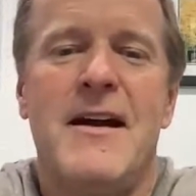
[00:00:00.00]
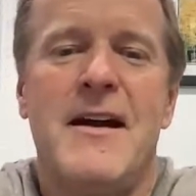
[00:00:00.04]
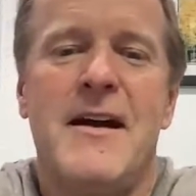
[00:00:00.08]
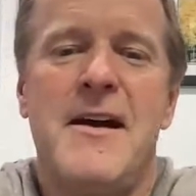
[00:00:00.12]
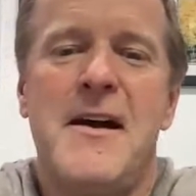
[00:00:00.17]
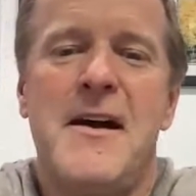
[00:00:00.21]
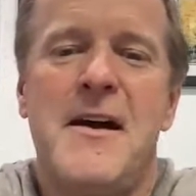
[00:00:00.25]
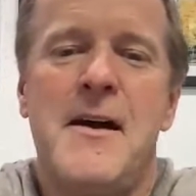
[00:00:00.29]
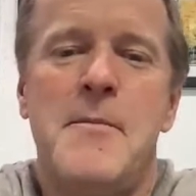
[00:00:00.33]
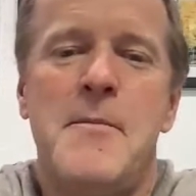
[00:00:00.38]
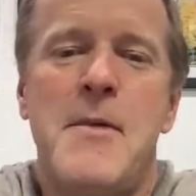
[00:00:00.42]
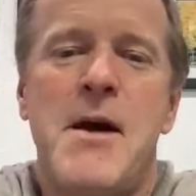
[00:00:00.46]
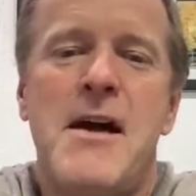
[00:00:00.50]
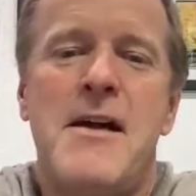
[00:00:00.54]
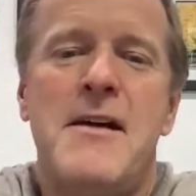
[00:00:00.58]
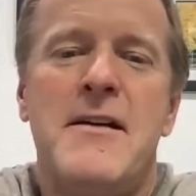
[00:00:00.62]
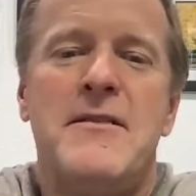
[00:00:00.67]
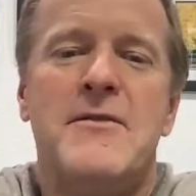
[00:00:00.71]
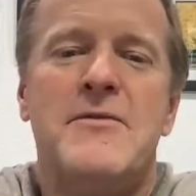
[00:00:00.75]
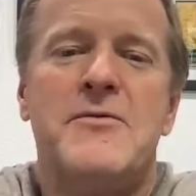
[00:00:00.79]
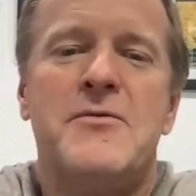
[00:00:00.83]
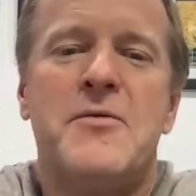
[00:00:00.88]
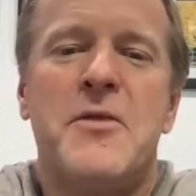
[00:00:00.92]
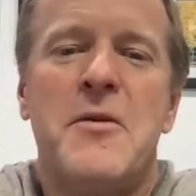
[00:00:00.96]

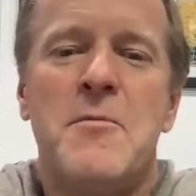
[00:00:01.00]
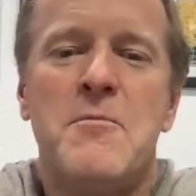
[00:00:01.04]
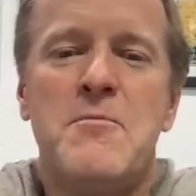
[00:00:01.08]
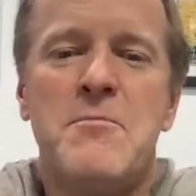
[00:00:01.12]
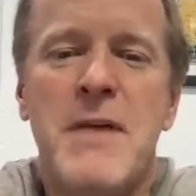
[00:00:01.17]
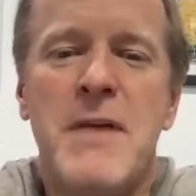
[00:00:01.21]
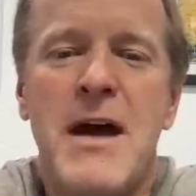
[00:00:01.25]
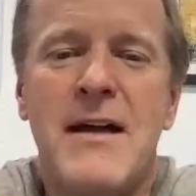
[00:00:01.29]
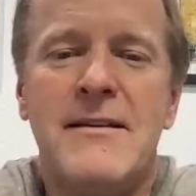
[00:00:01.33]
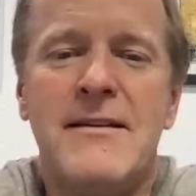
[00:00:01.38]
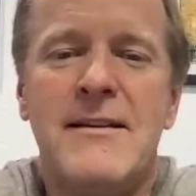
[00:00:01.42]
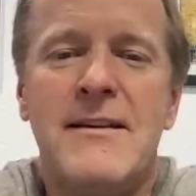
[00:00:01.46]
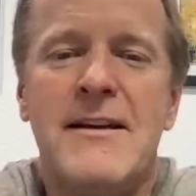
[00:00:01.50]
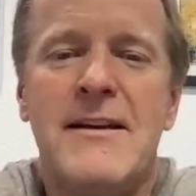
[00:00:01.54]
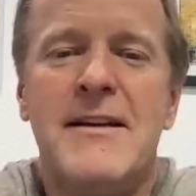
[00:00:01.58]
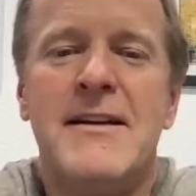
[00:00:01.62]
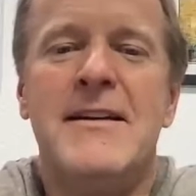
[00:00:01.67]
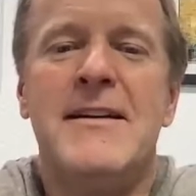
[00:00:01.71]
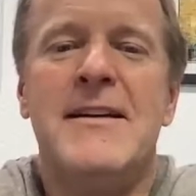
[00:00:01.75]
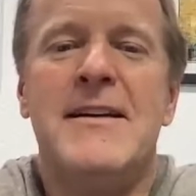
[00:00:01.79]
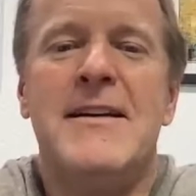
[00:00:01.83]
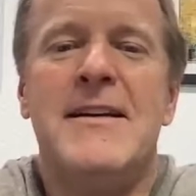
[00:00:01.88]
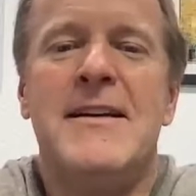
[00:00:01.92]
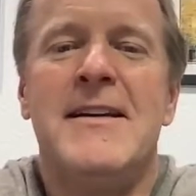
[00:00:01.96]

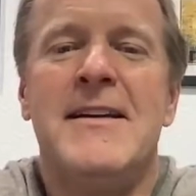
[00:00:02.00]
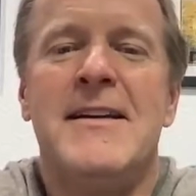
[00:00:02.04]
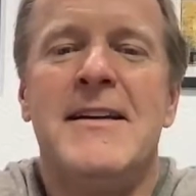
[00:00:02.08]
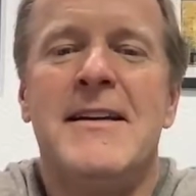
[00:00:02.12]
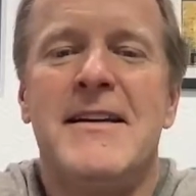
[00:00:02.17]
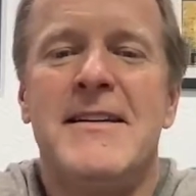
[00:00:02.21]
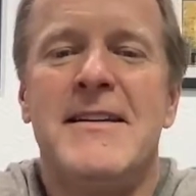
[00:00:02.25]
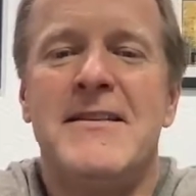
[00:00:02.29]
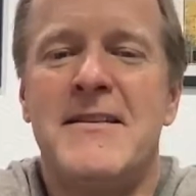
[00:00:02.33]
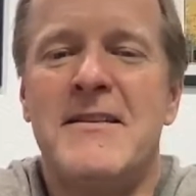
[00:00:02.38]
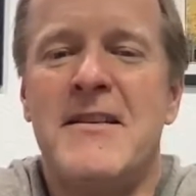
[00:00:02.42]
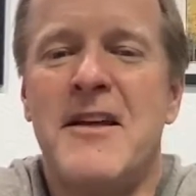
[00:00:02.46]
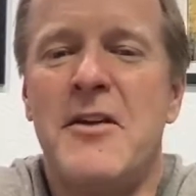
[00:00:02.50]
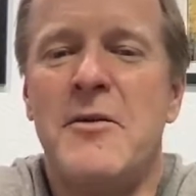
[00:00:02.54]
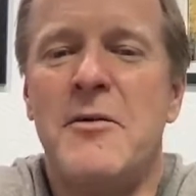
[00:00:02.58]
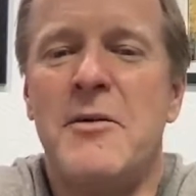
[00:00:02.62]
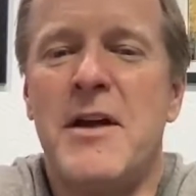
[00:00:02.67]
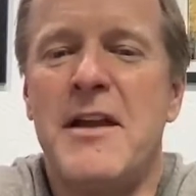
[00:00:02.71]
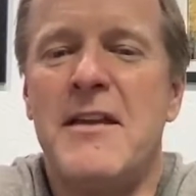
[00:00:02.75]
Tremella is another one.